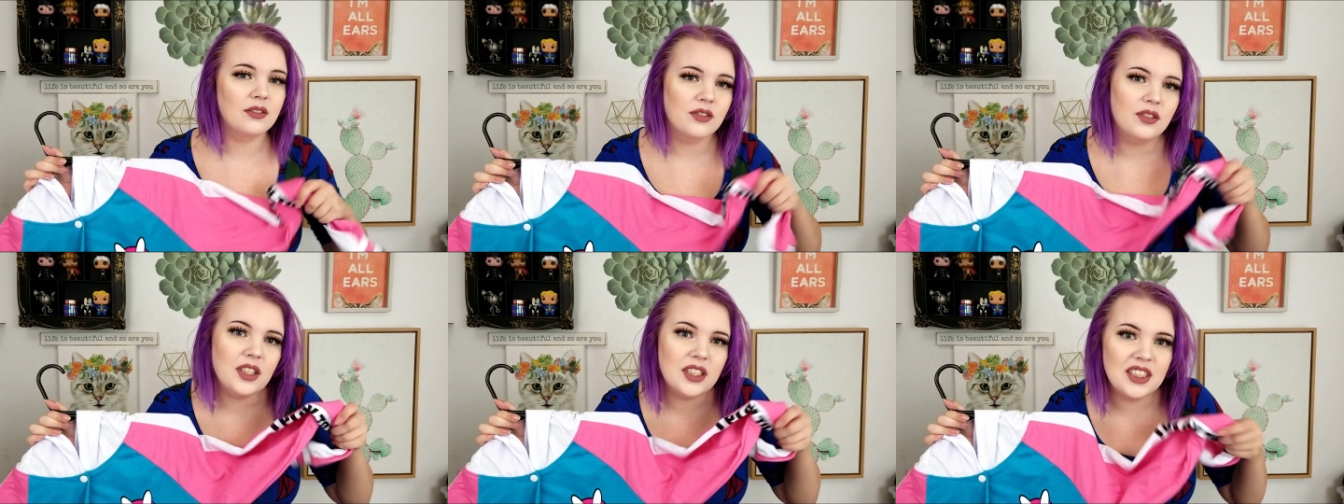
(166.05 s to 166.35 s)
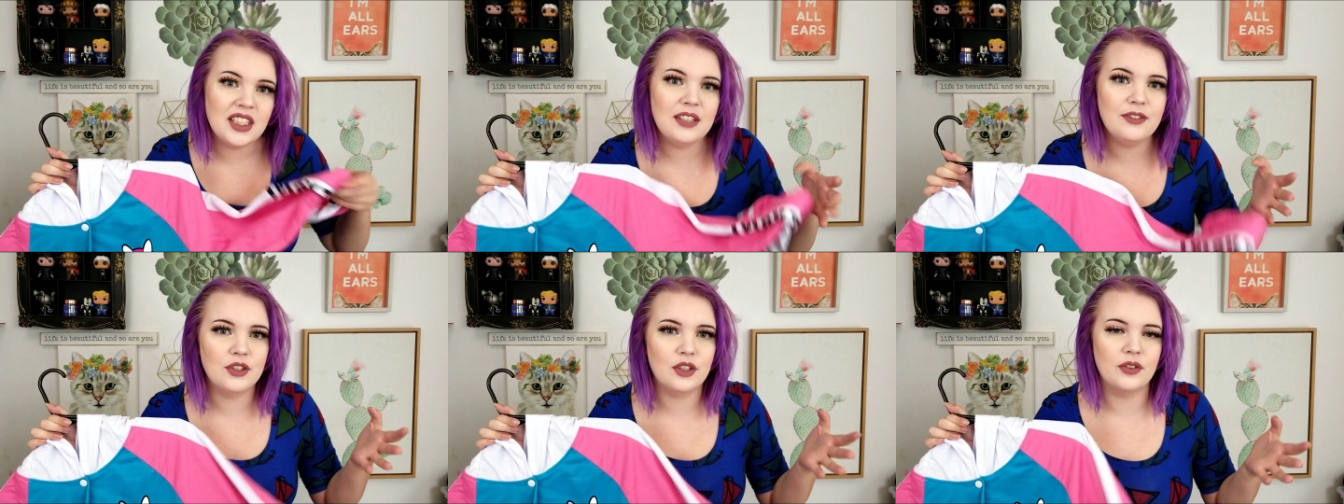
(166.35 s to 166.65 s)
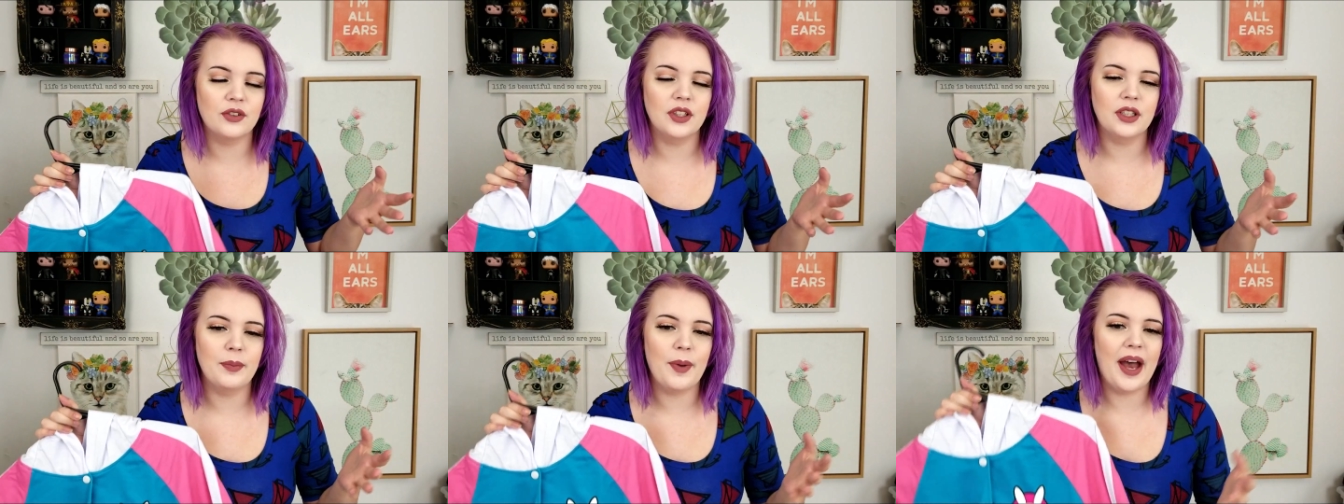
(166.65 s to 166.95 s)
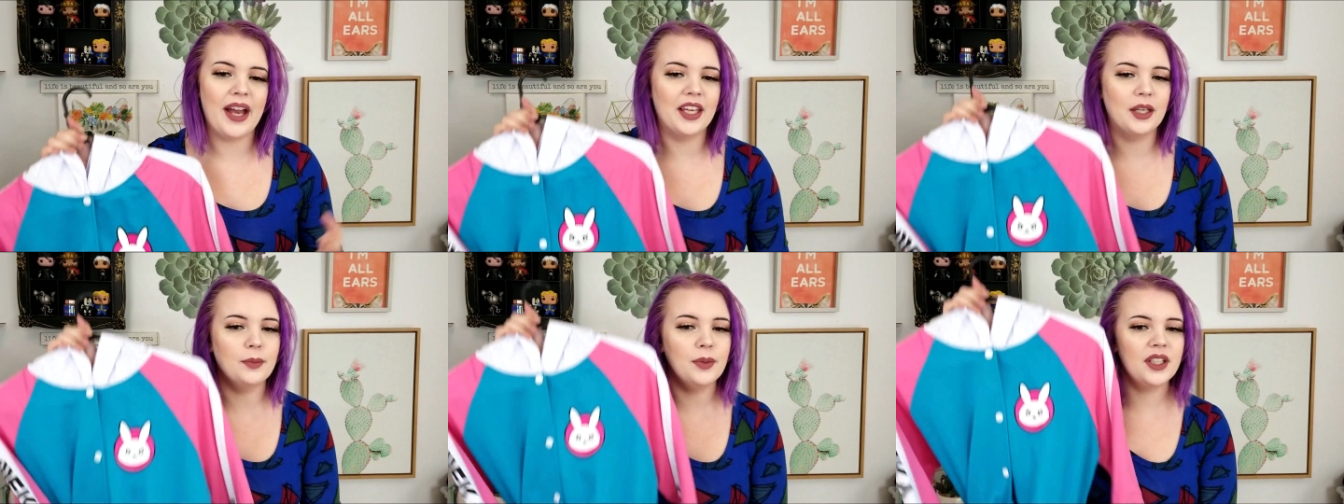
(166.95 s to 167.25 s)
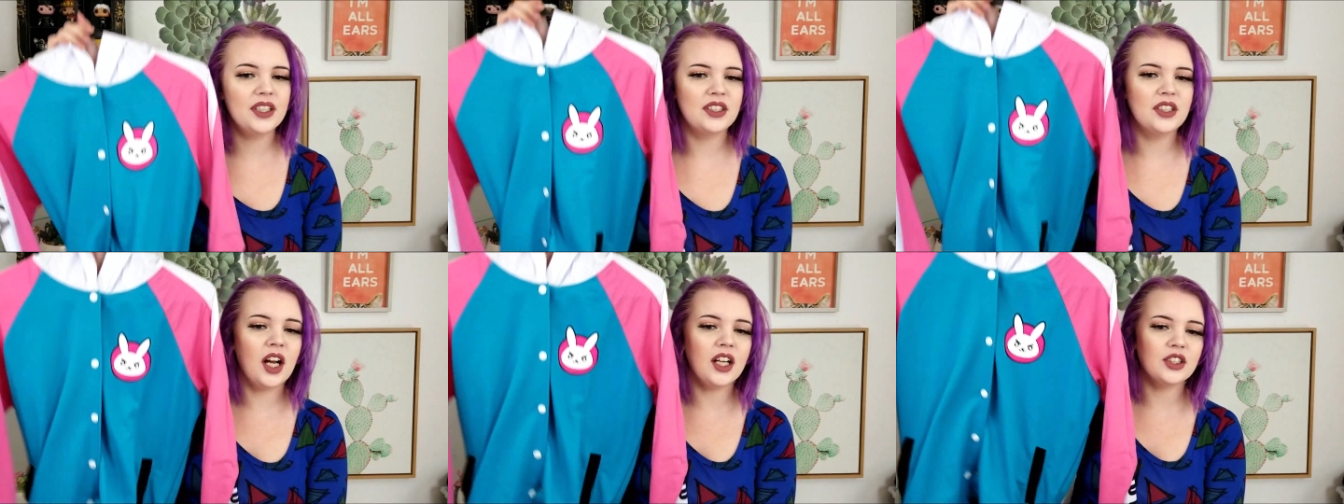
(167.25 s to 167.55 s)
the sleeves are really baggy, but
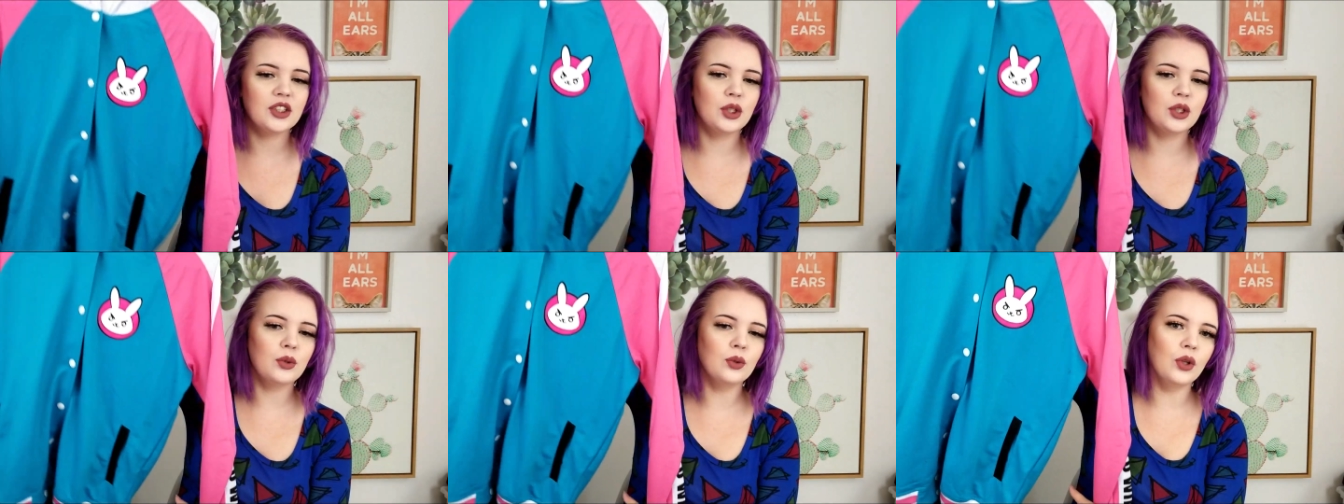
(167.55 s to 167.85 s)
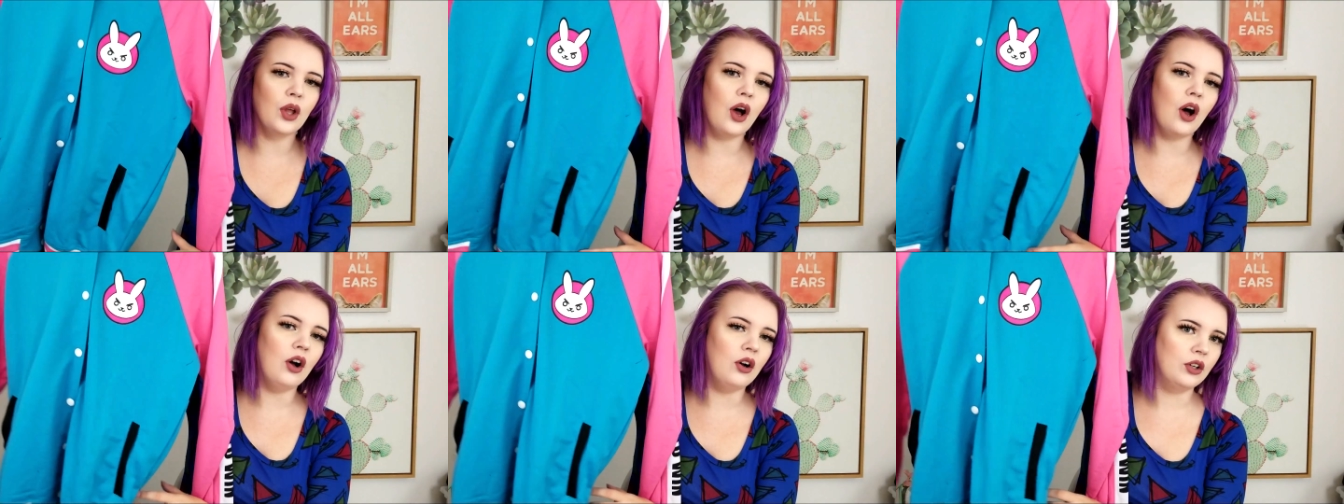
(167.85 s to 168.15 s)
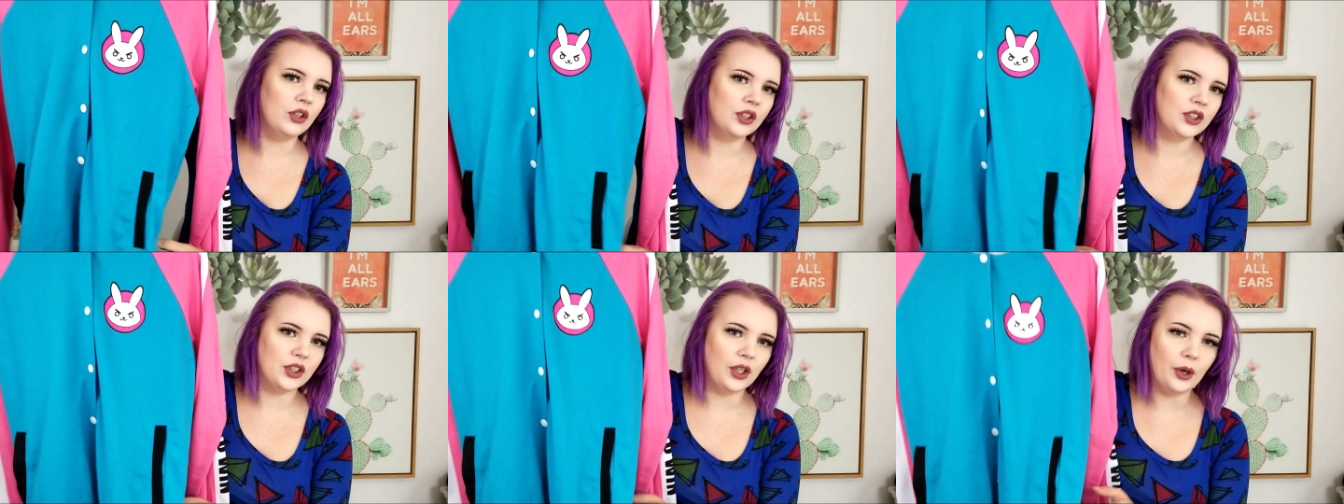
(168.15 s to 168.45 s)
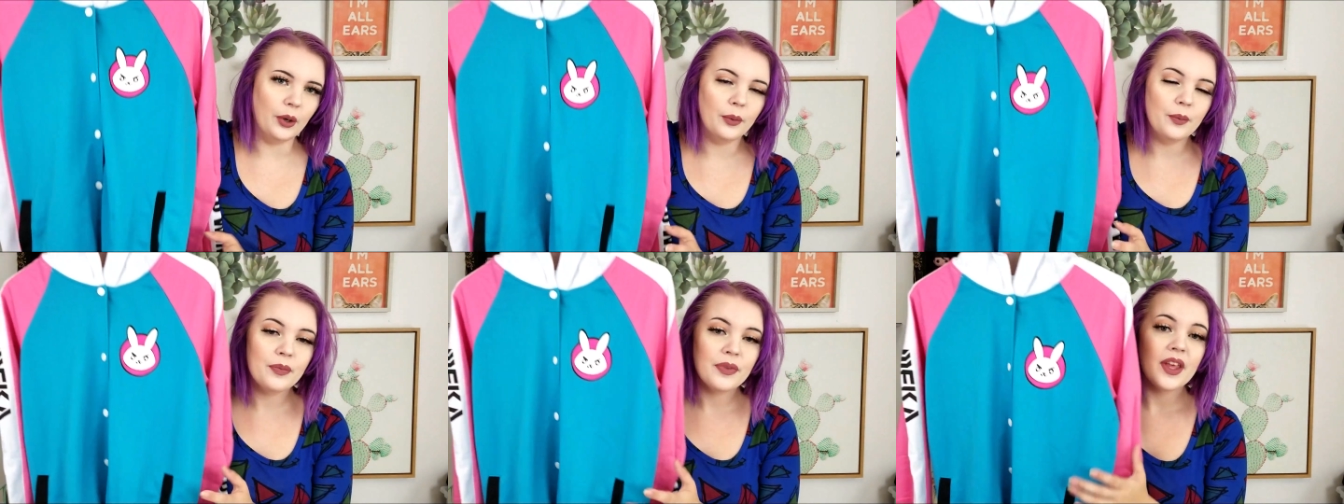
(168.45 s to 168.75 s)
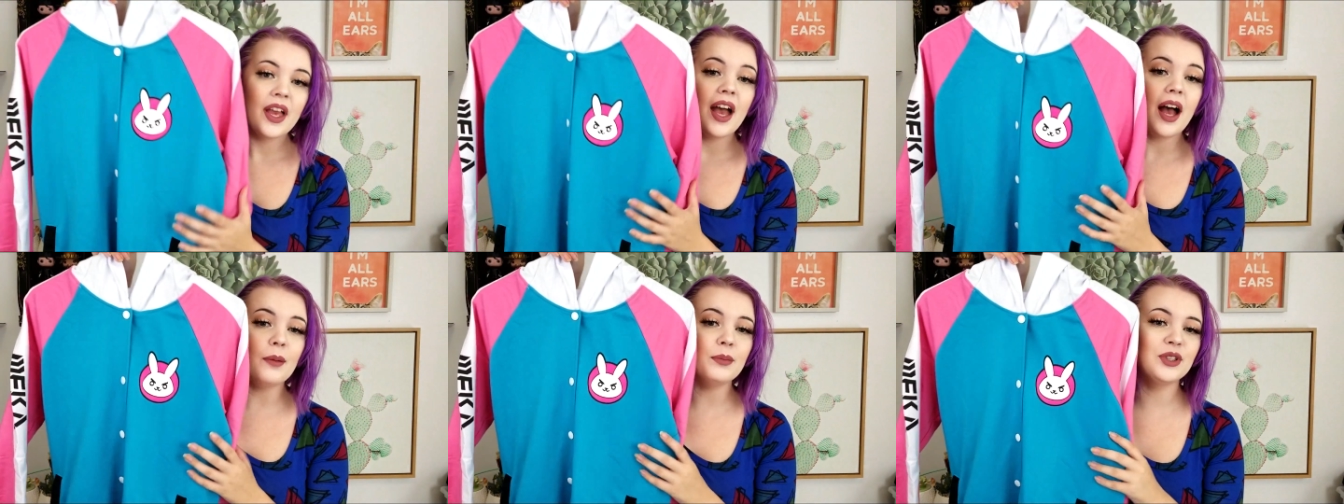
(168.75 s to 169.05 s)
it's not too long, so
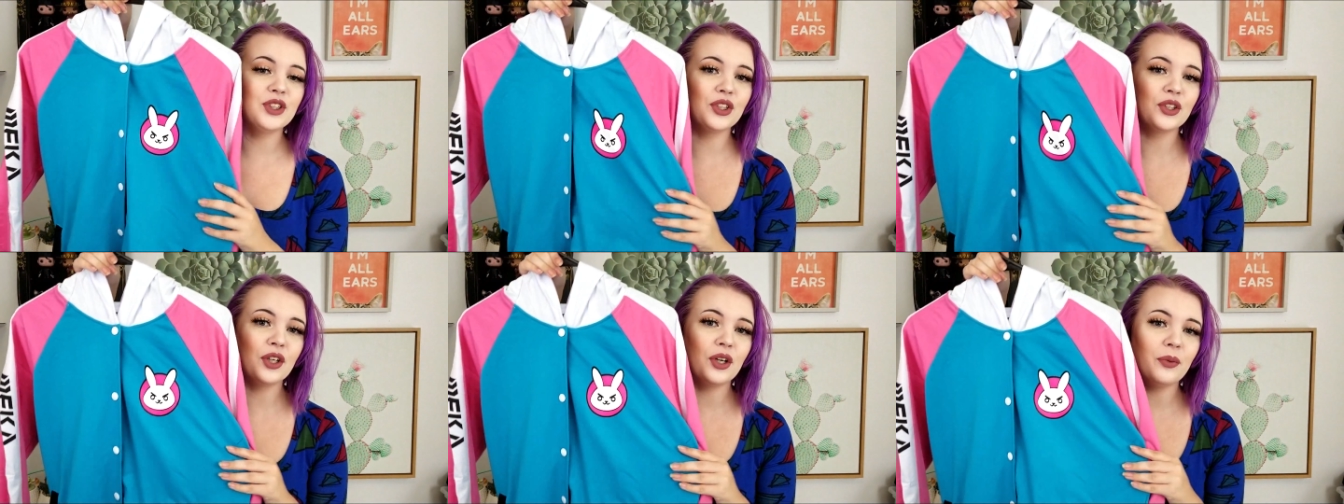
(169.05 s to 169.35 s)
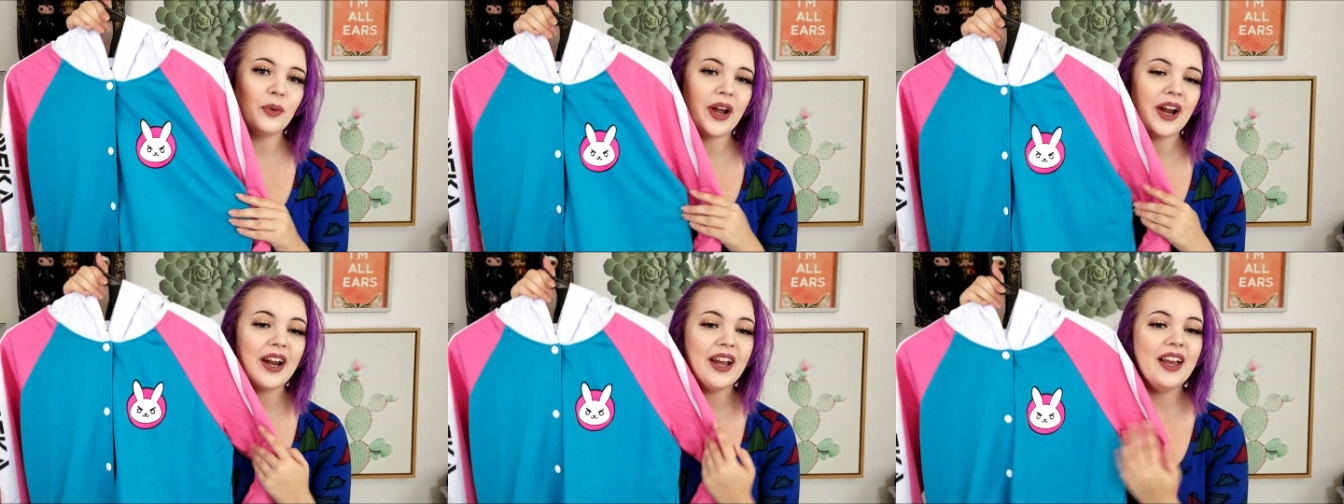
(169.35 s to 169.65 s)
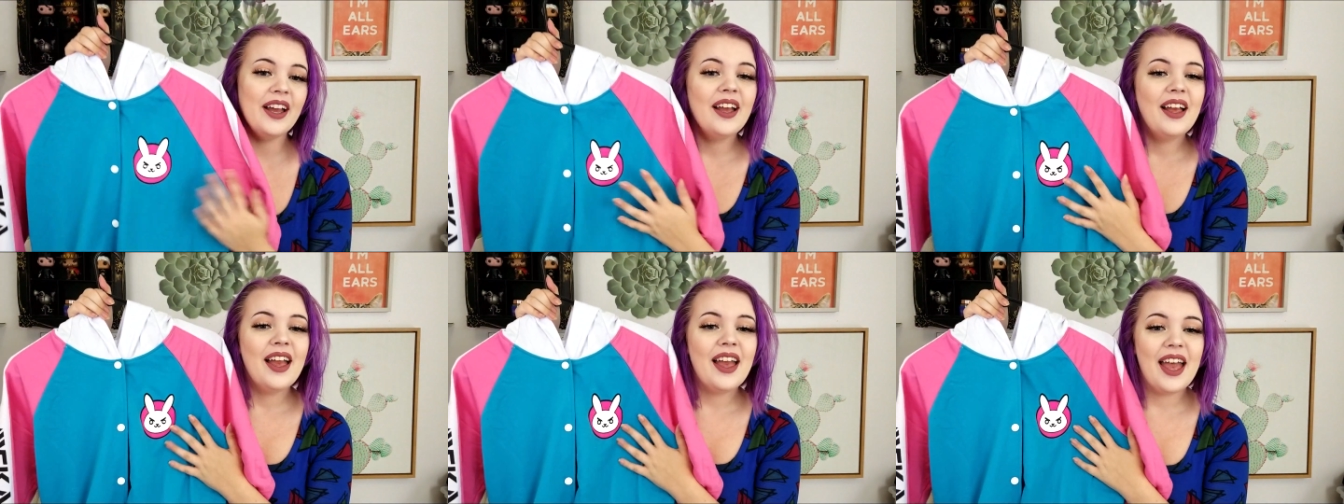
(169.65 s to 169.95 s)
I'm still going to wear it,